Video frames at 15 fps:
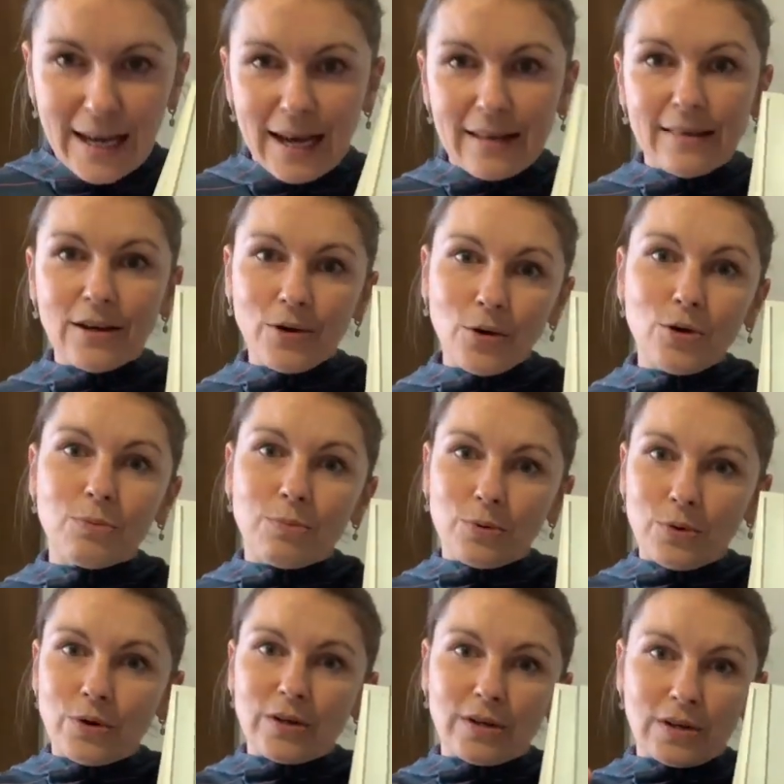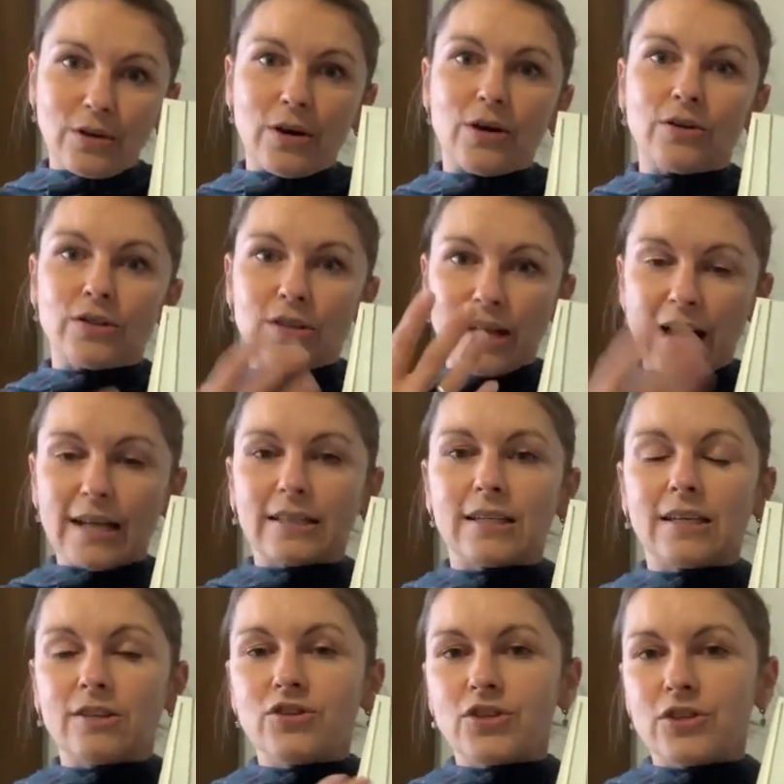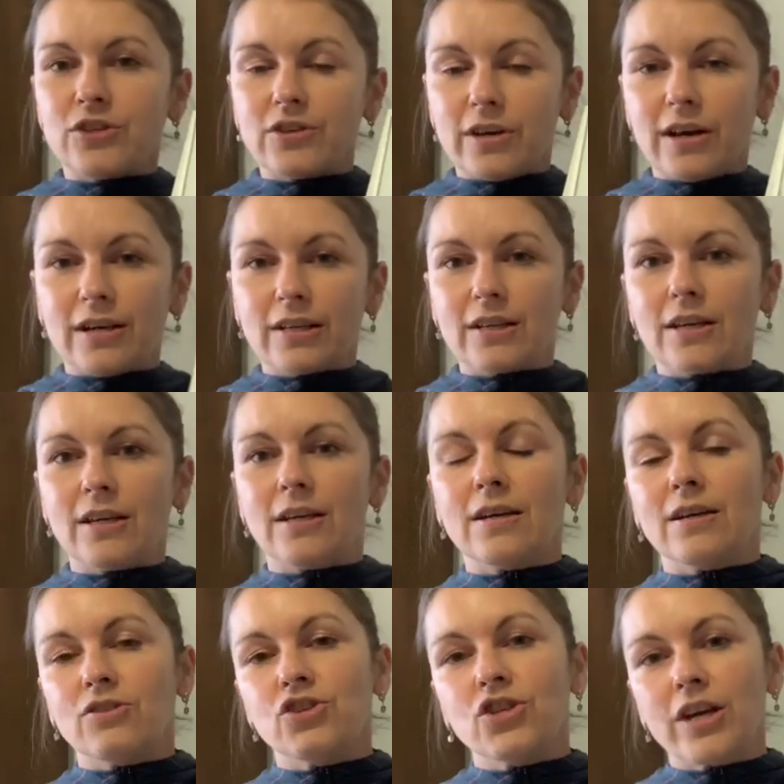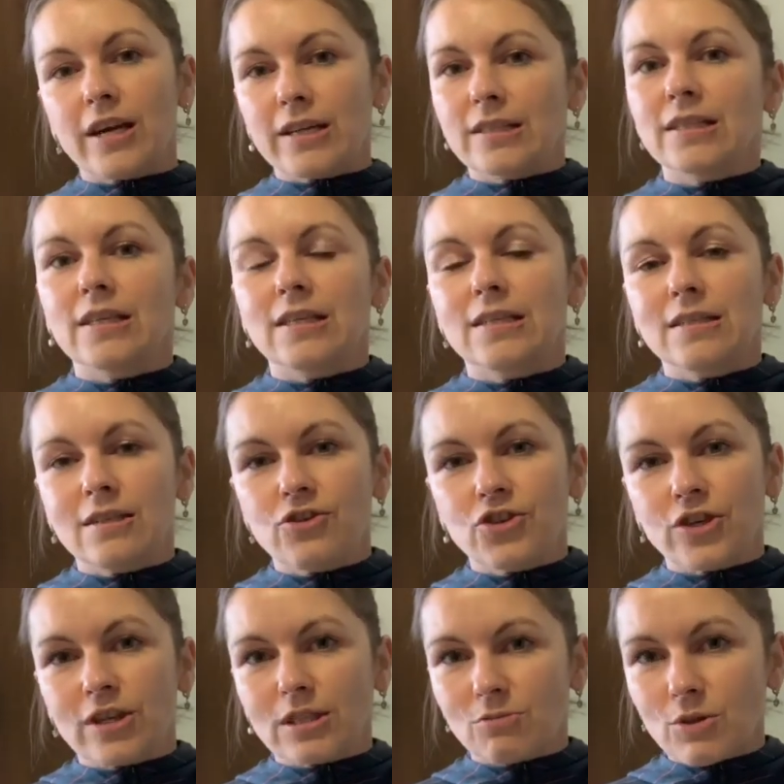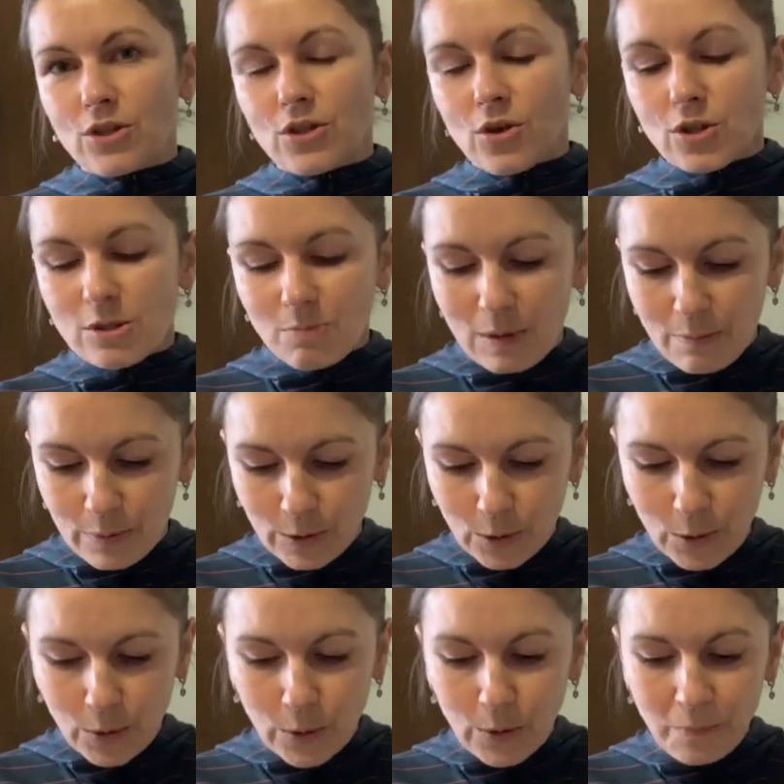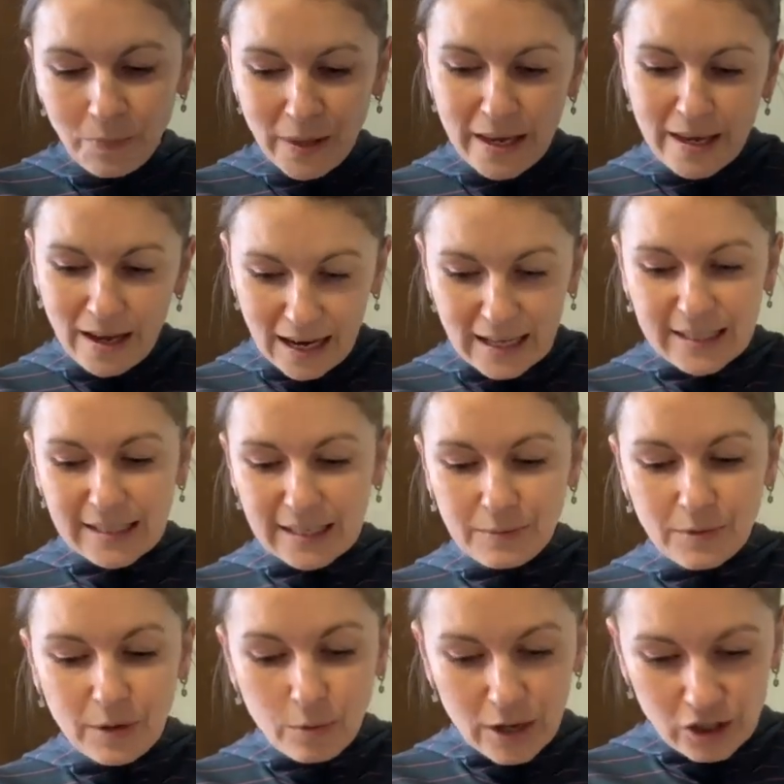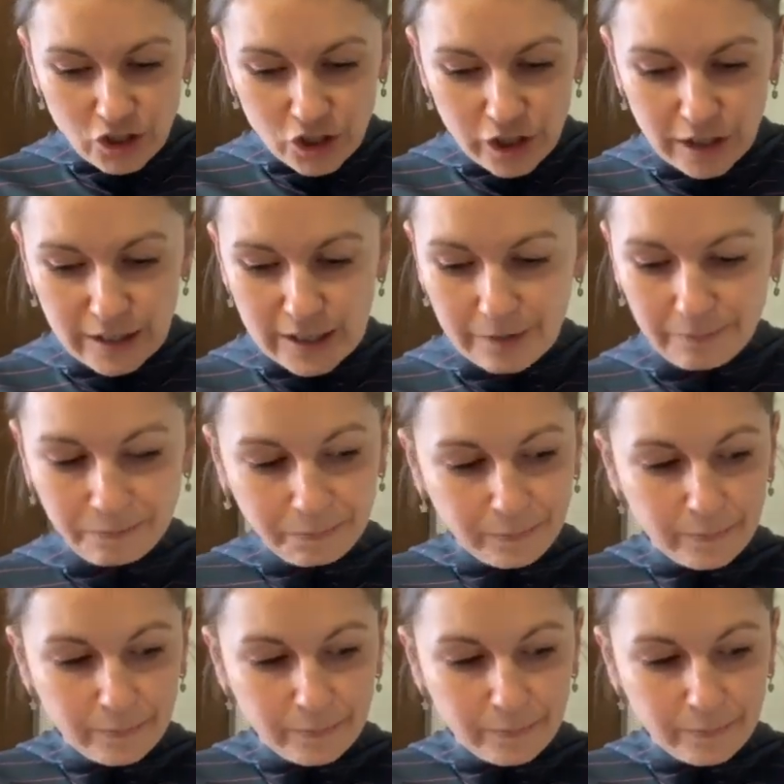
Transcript: And the whole book goes that he shares his teachings with those people who ask him questions.